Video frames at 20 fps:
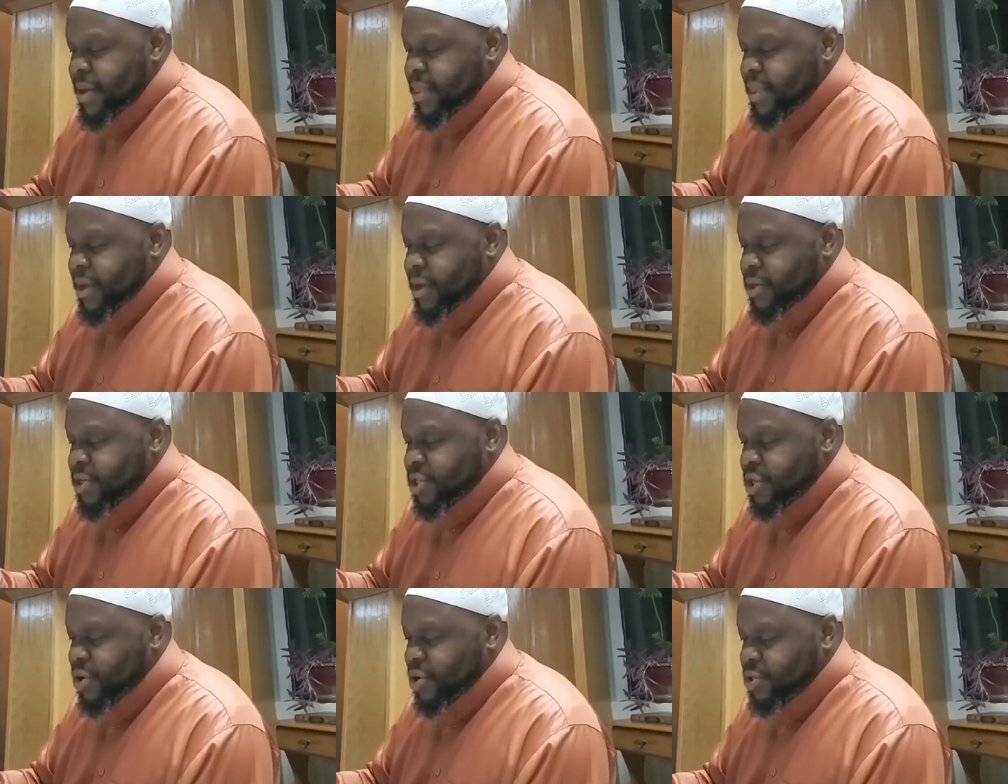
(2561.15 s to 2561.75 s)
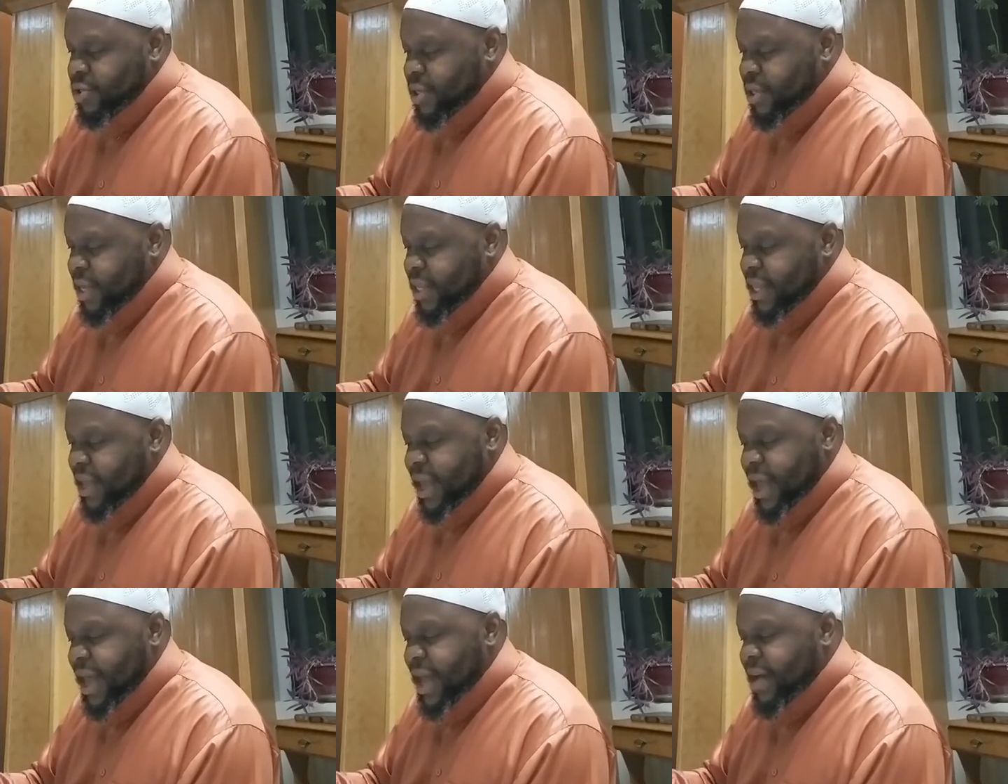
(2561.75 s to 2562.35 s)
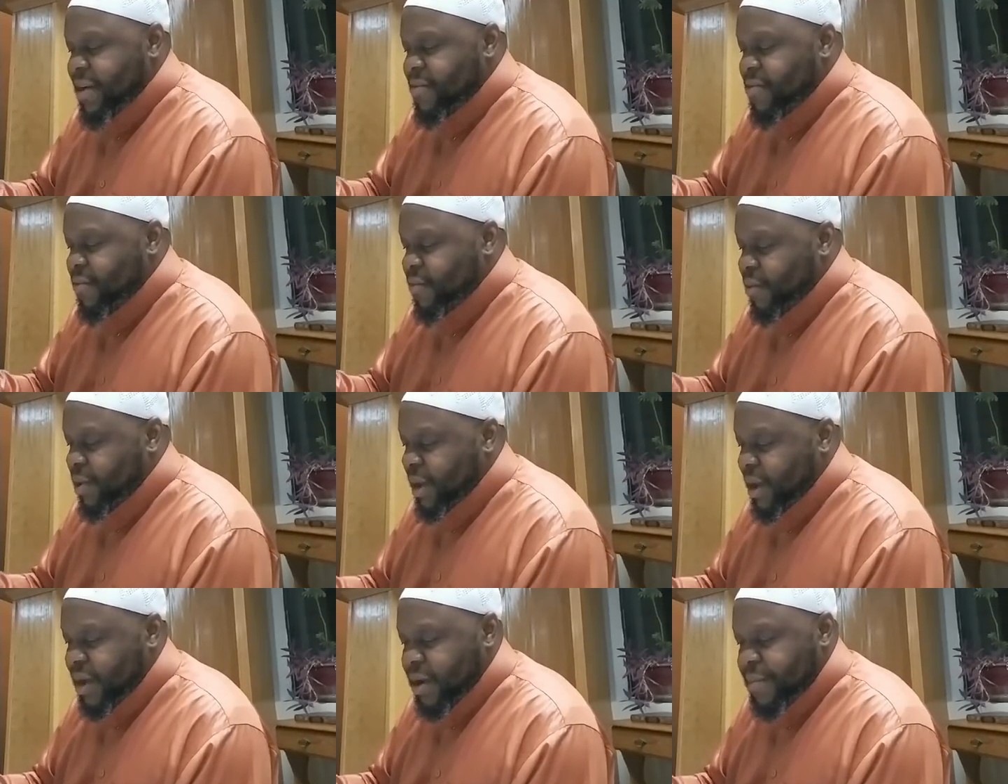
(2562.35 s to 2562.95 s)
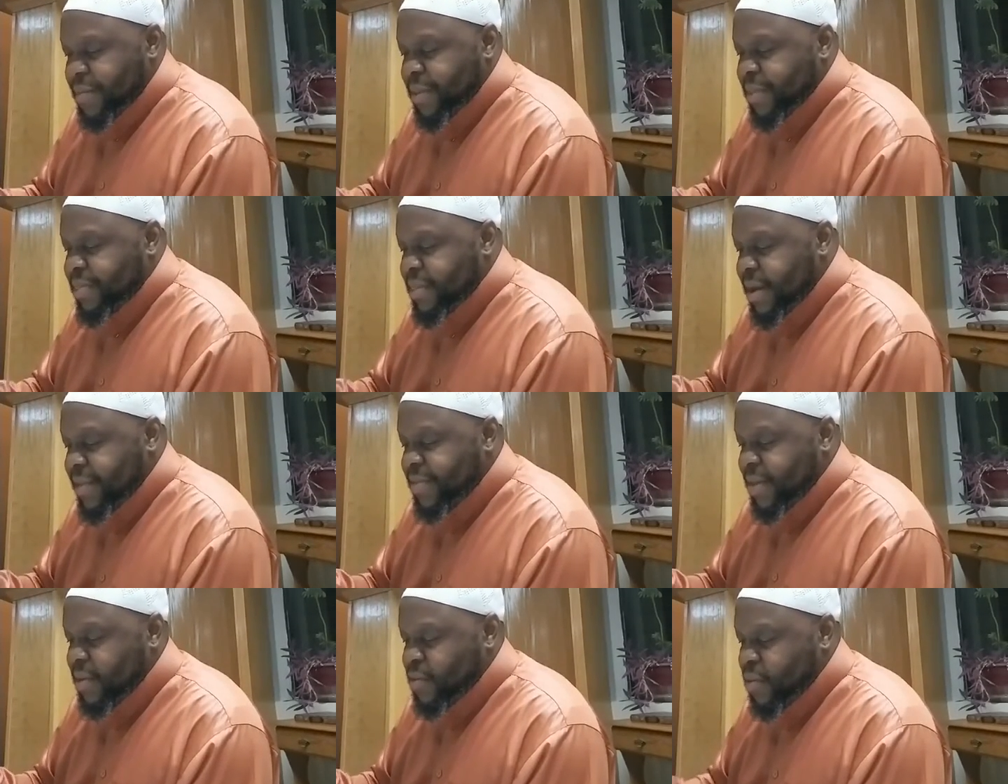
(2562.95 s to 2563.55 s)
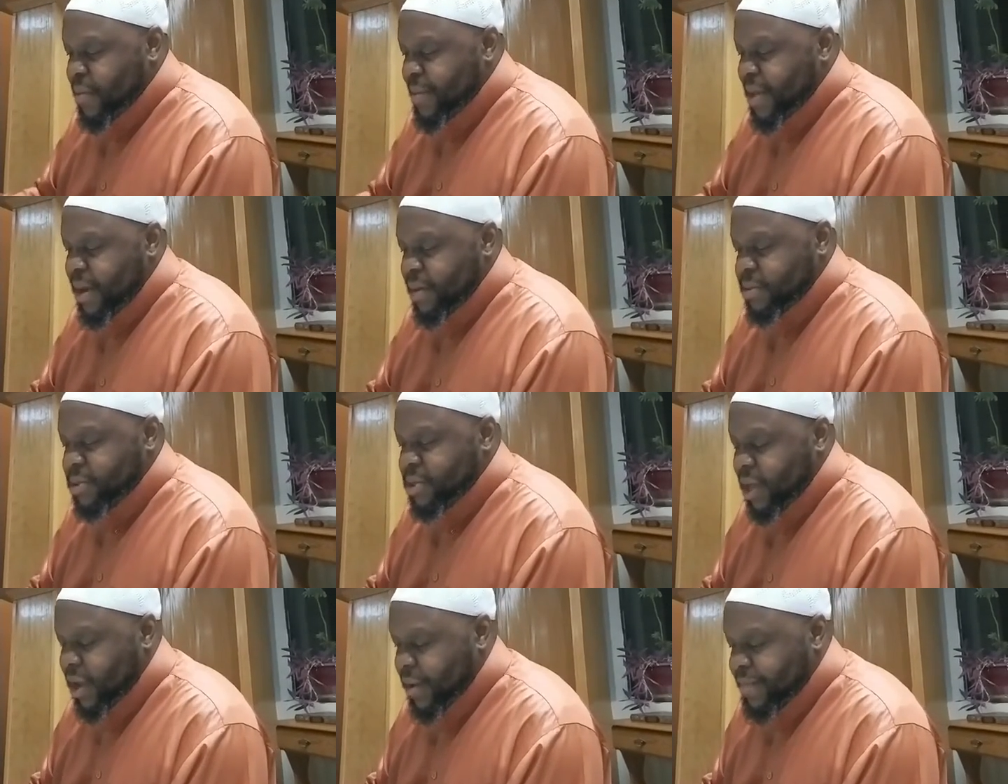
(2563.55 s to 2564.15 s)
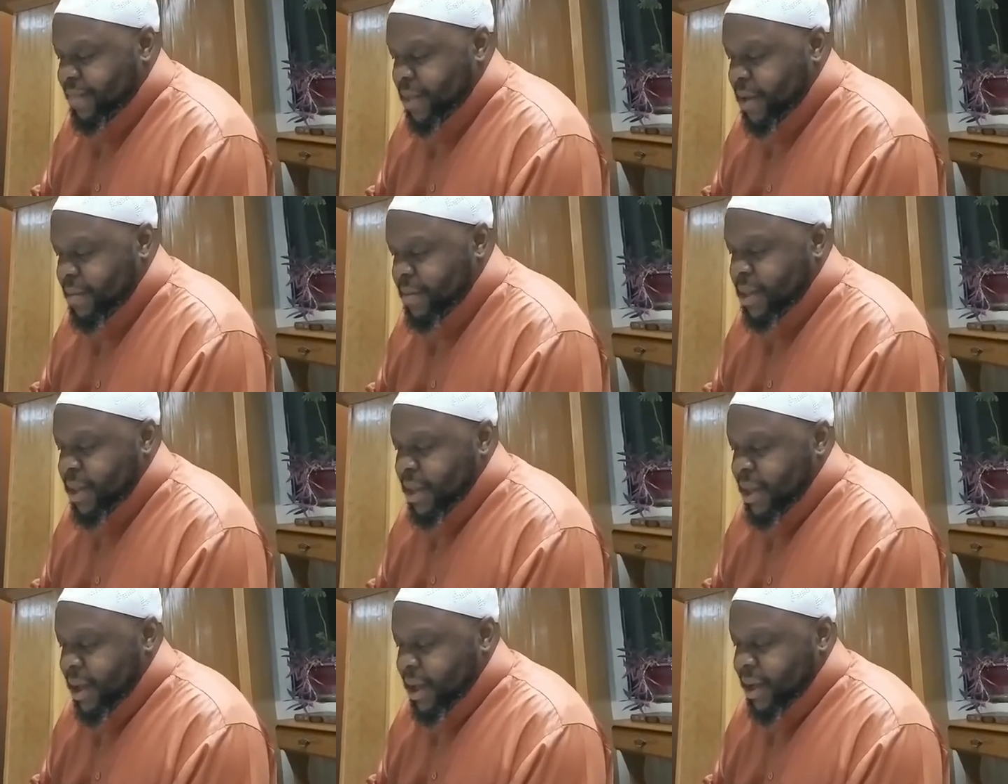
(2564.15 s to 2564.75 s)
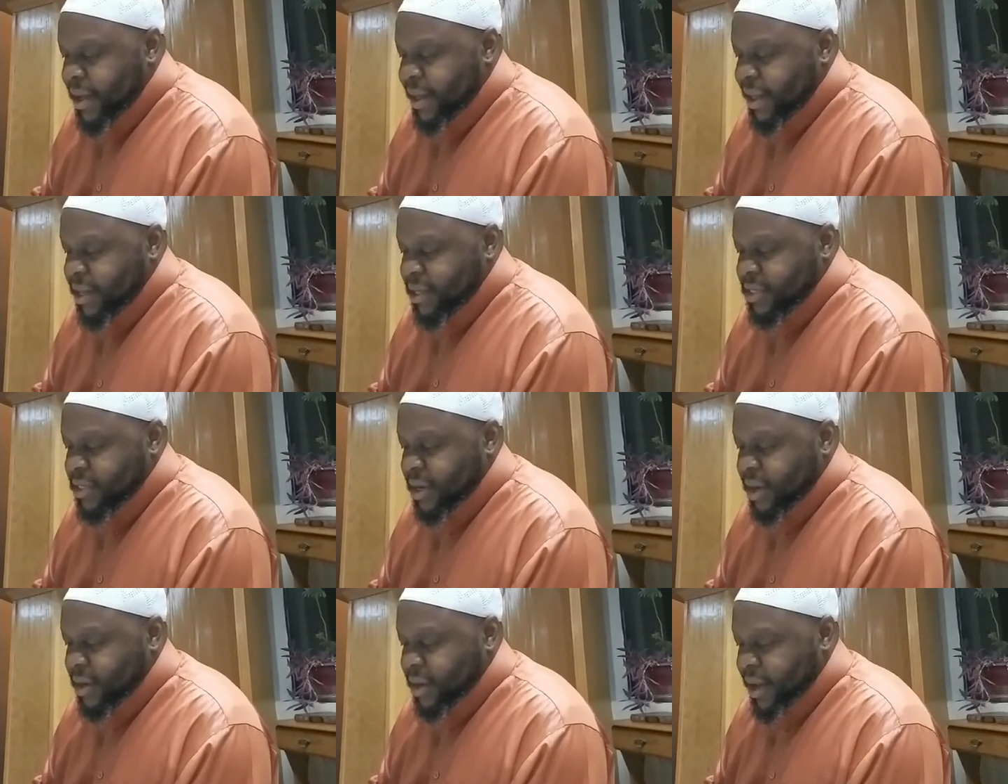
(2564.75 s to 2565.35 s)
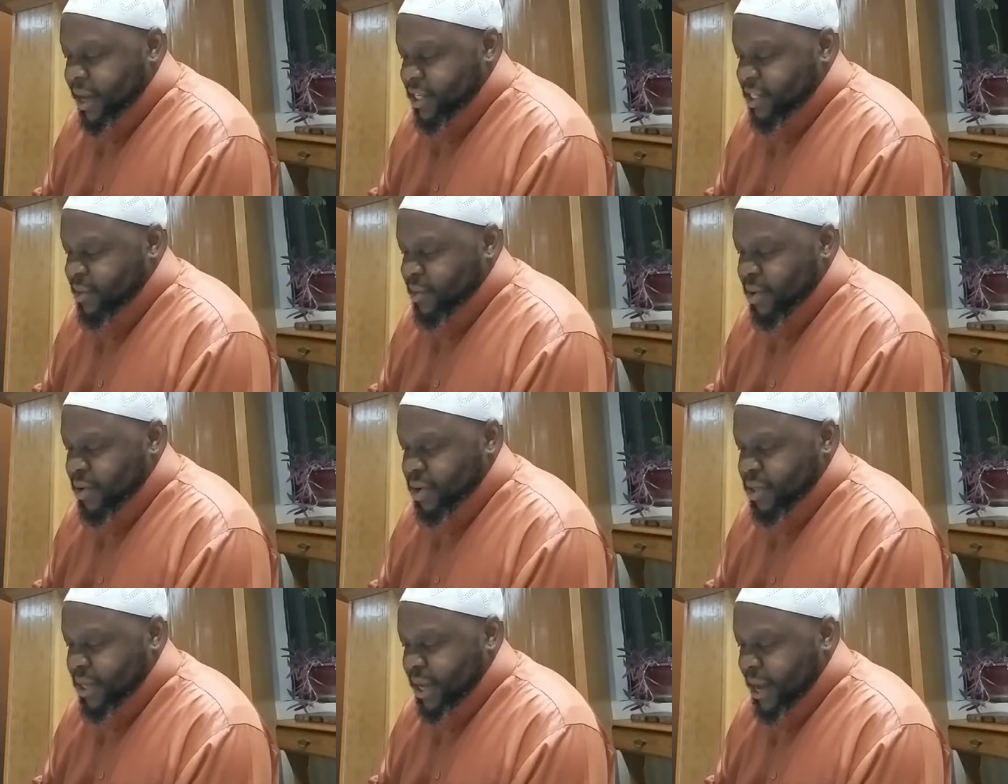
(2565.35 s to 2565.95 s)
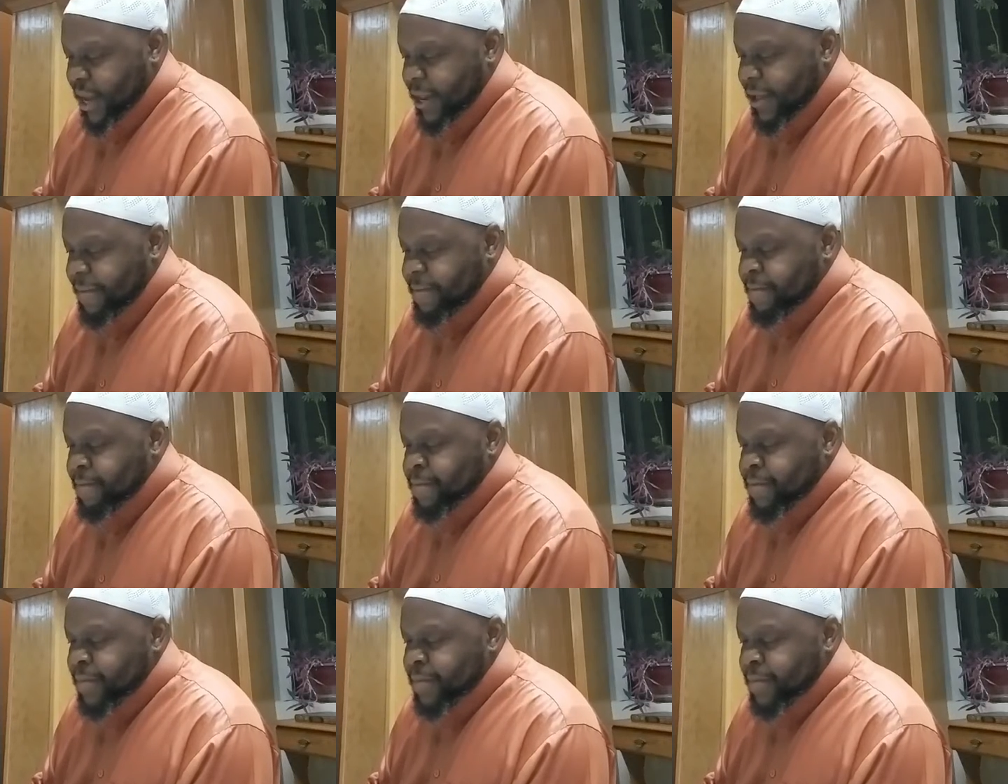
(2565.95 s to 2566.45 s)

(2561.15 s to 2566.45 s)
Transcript: Their children that they have will not help them. Nothing will be able to help them against Allah subhanahu wa ta'ala.